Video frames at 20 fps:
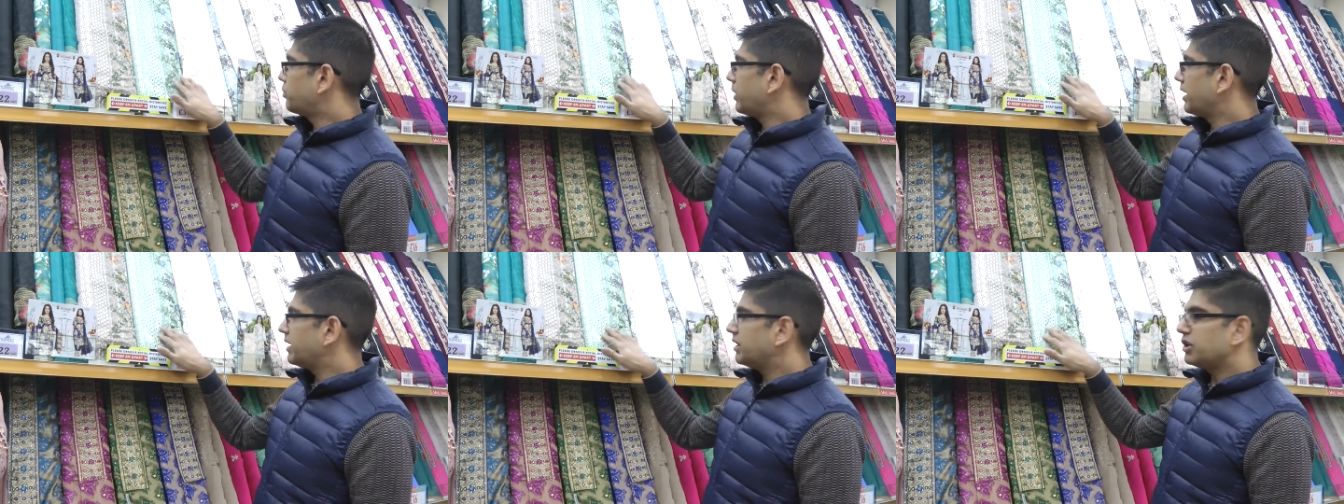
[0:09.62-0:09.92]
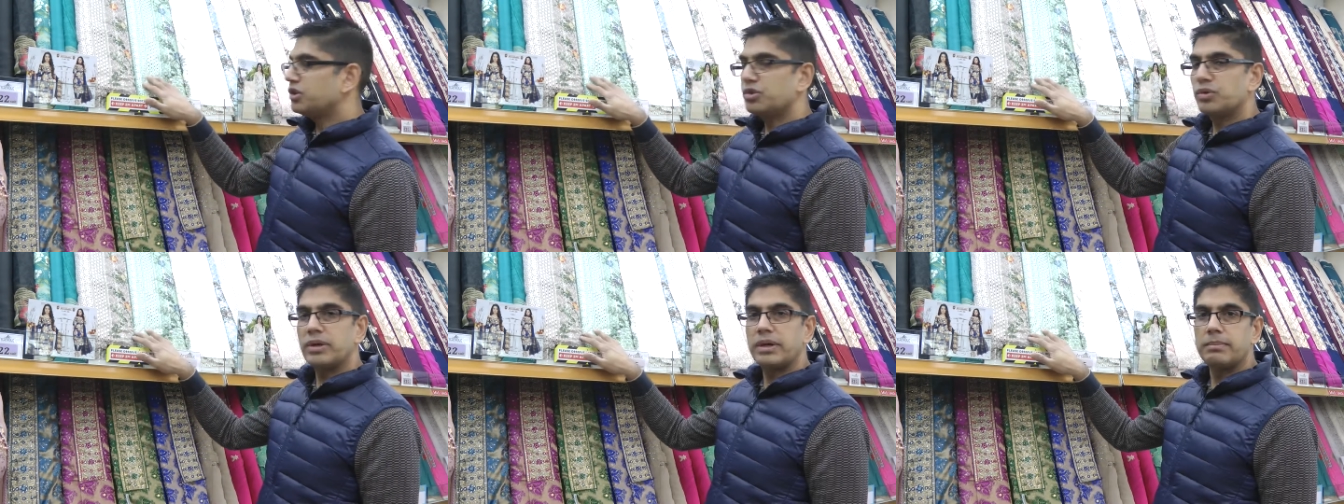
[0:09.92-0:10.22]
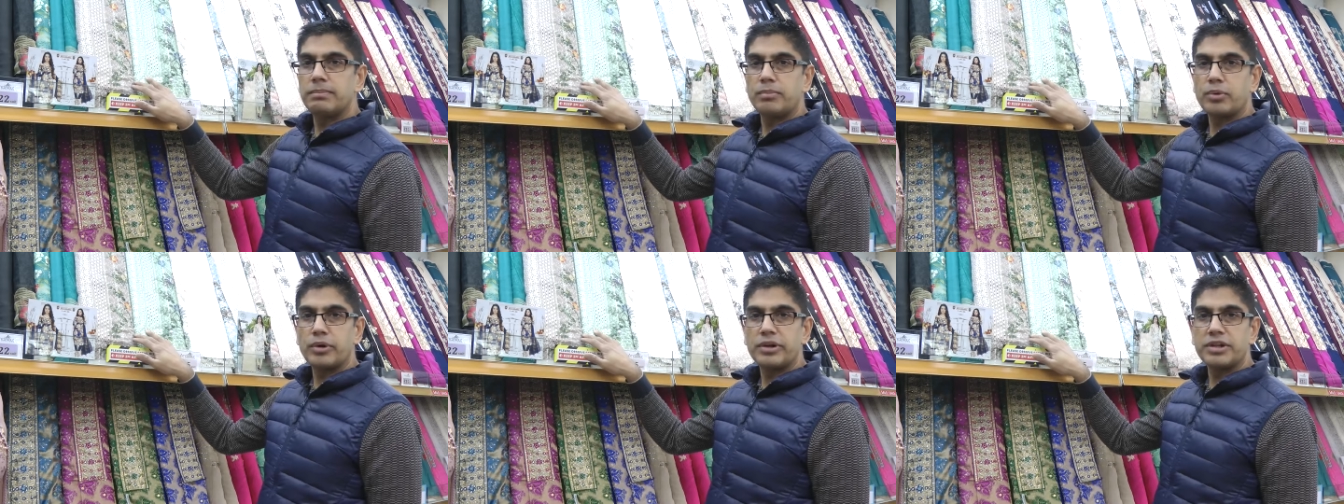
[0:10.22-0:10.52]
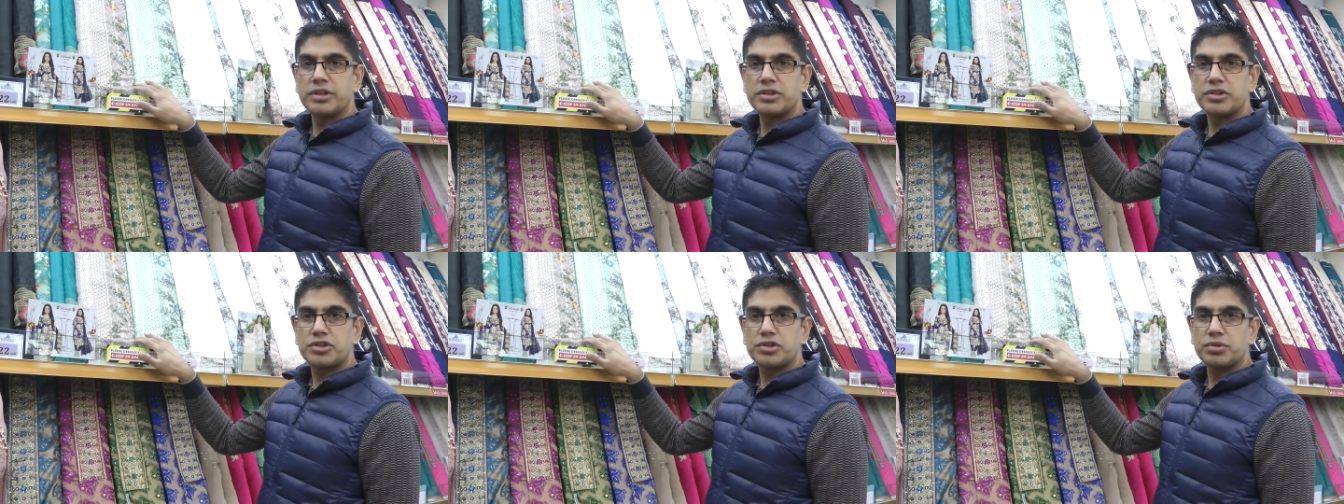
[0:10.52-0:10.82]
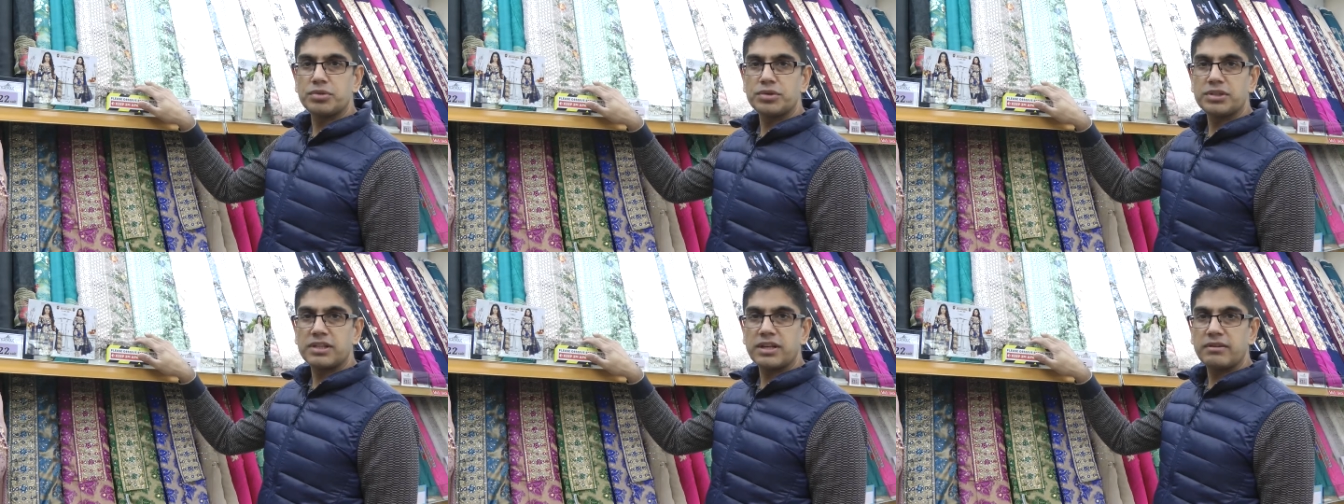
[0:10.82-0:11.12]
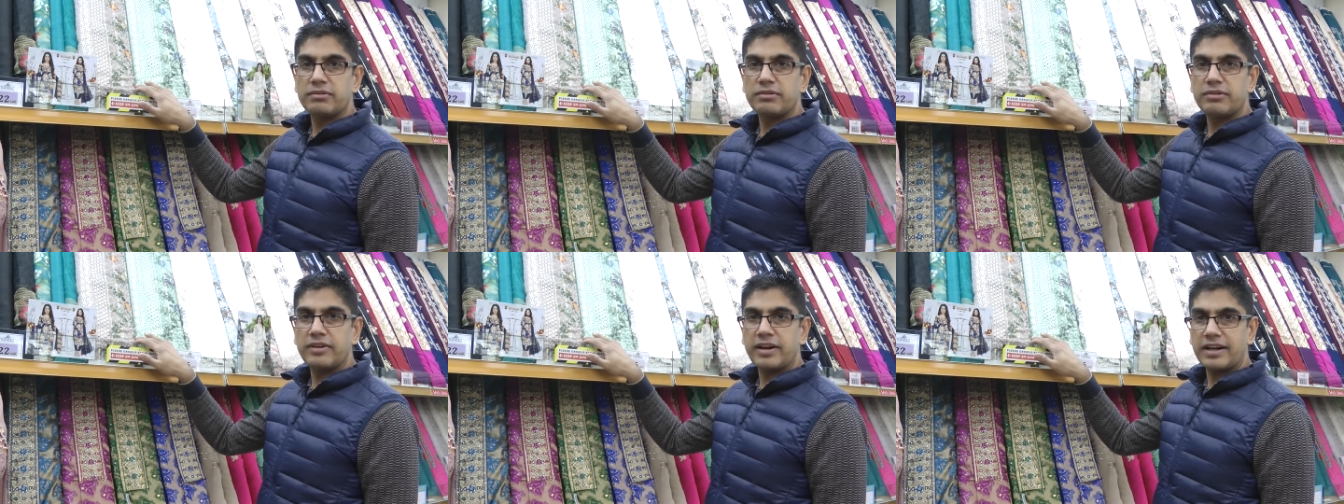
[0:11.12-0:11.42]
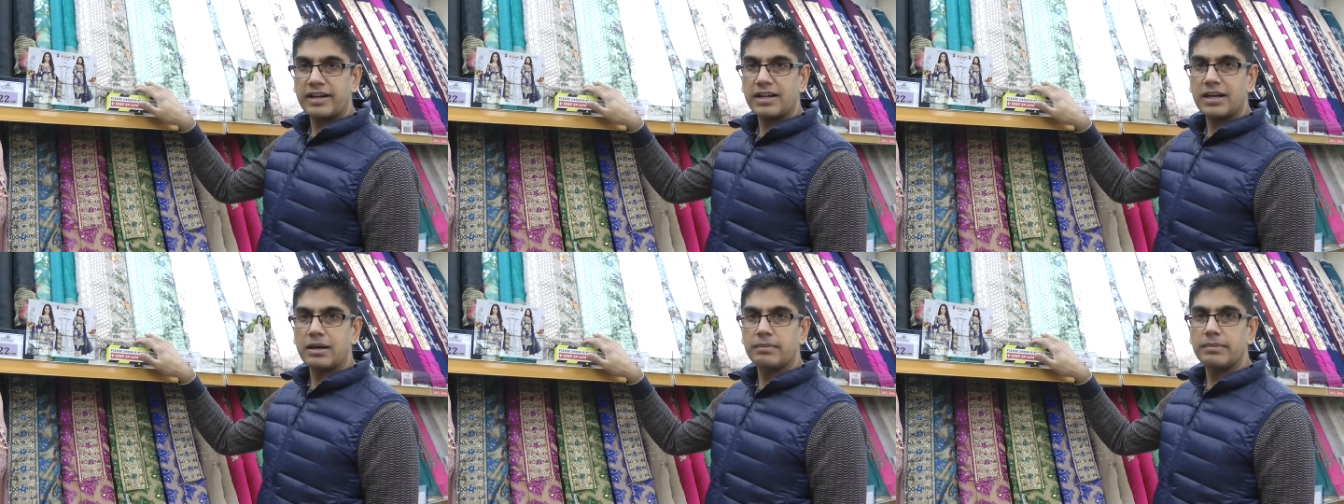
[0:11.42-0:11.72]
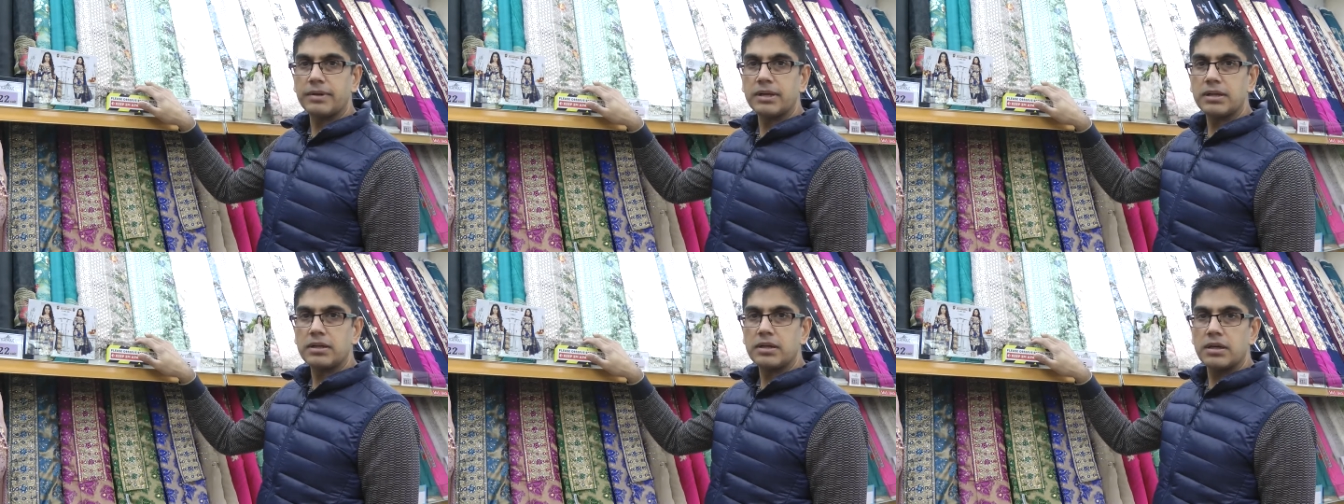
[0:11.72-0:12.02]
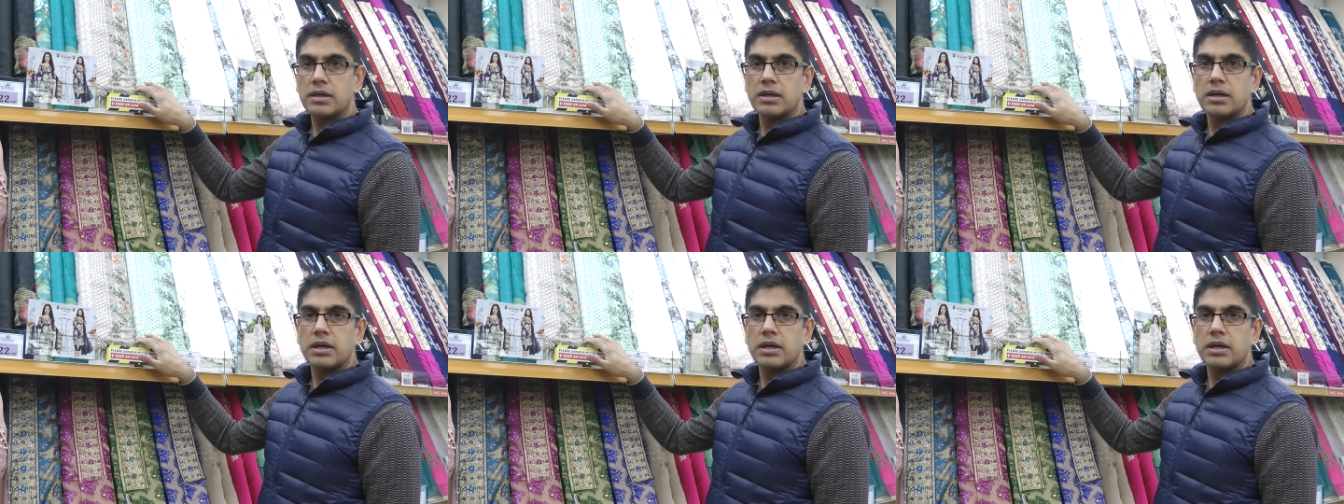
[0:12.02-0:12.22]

brand new embroidered suits that we've had come in.